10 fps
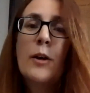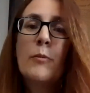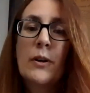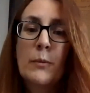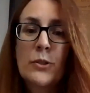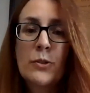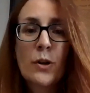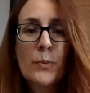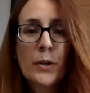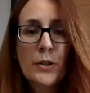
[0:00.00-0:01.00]
but when you
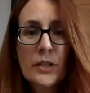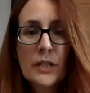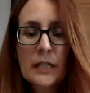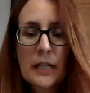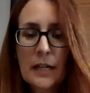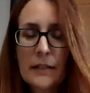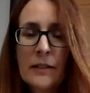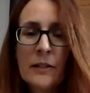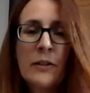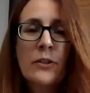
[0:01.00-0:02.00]
go to purchase a
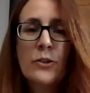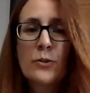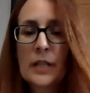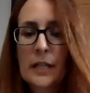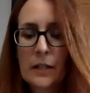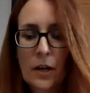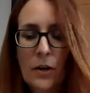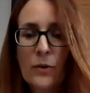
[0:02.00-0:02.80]
gun, you can